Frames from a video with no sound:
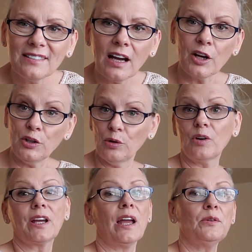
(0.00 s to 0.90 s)
Are you
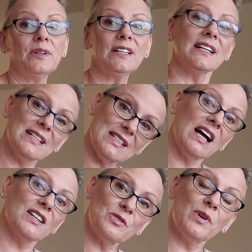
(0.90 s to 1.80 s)
okay with it? Is
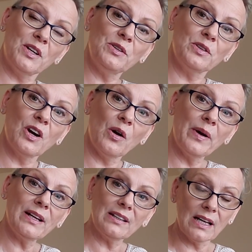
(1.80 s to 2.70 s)
that where you're
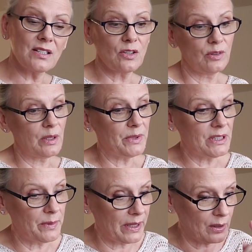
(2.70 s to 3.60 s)
going? That's going to be
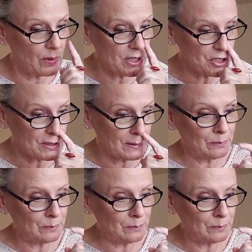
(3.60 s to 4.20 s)
the main question.